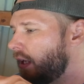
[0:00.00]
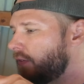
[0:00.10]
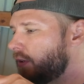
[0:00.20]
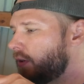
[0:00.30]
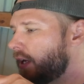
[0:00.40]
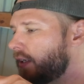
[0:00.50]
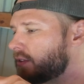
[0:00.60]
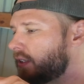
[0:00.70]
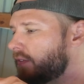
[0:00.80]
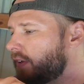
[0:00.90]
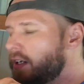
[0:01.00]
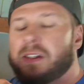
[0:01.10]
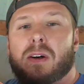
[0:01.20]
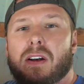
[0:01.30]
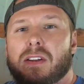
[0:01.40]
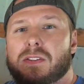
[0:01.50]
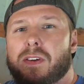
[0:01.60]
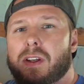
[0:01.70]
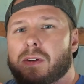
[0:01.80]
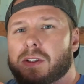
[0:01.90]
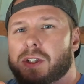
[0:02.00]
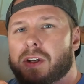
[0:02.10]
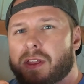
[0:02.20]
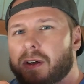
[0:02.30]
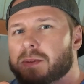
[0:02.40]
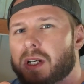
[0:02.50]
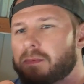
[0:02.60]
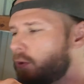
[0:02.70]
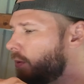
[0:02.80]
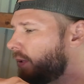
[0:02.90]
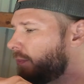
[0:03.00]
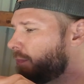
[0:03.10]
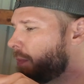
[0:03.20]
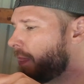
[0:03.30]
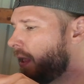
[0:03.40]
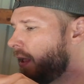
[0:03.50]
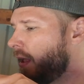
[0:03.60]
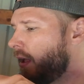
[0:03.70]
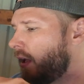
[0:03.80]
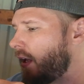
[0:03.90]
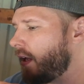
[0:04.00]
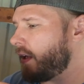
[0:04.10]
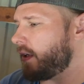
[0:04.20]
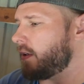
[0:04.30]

if you guys get value out of this video, could you hit a thumbs up for me? It